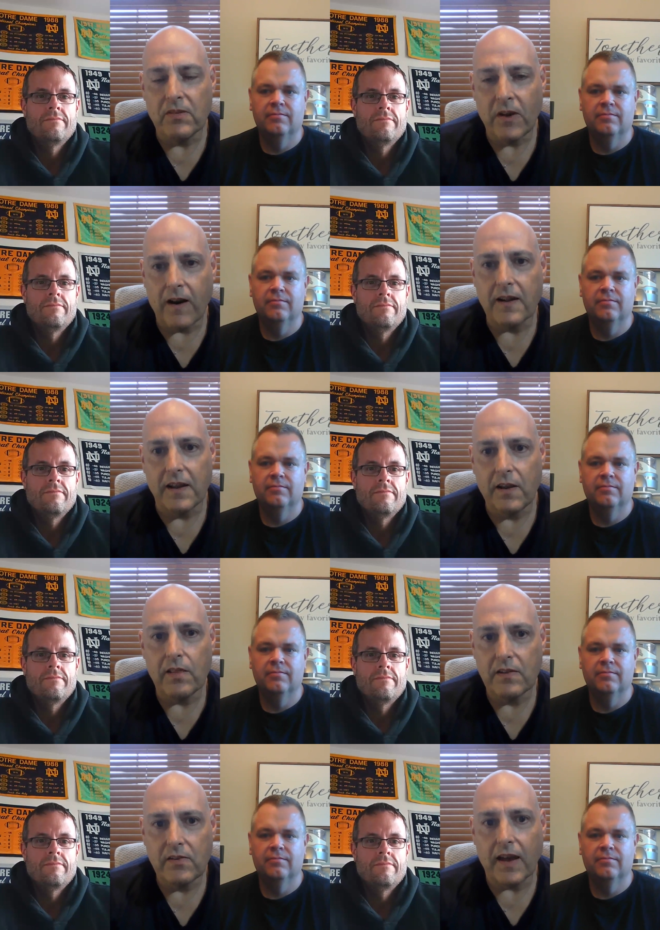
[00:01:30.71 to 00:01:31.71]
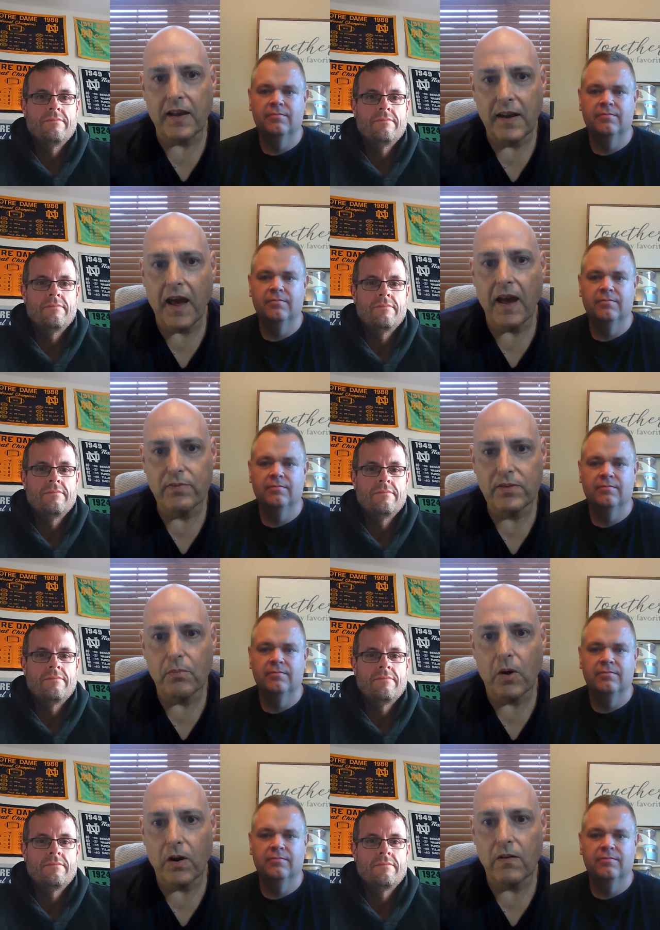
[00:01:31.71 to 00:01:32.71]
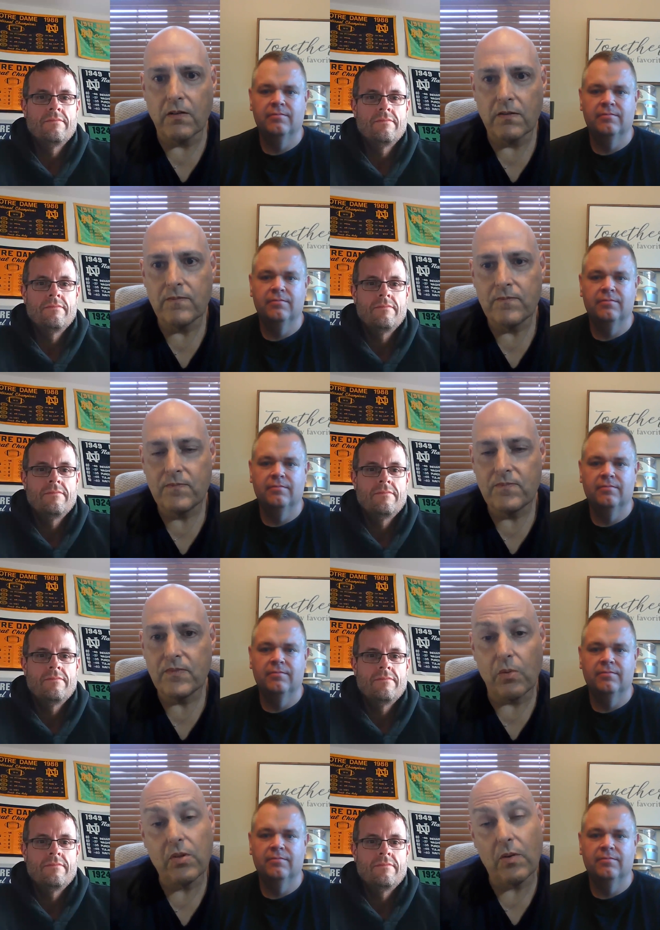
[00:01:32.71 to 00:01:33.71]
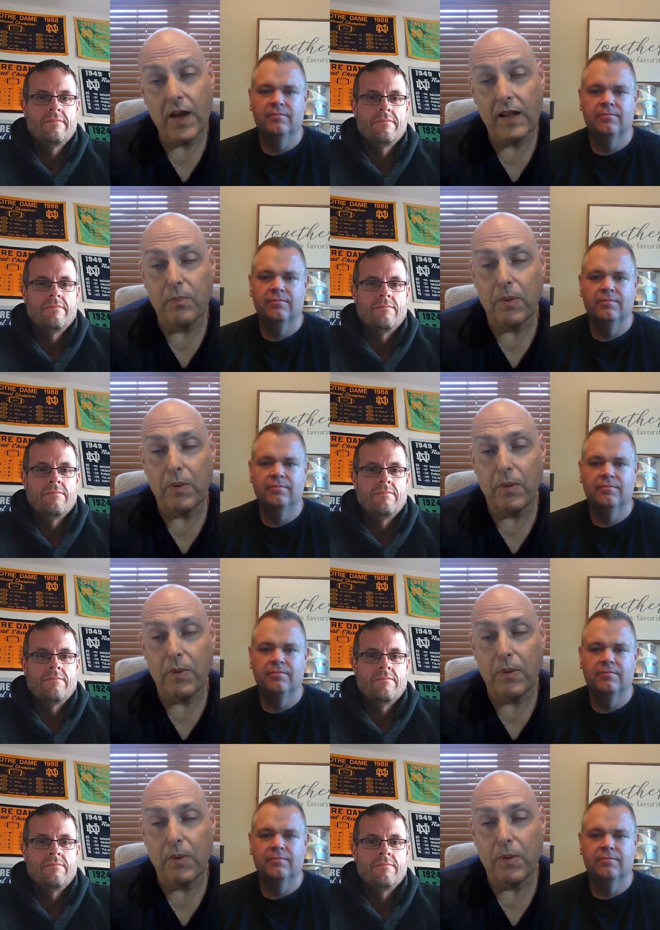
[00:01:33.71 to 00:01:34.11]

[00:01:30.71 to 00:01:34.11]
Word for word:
Speaker 1: and tuck into the second half tomorrow. Although that's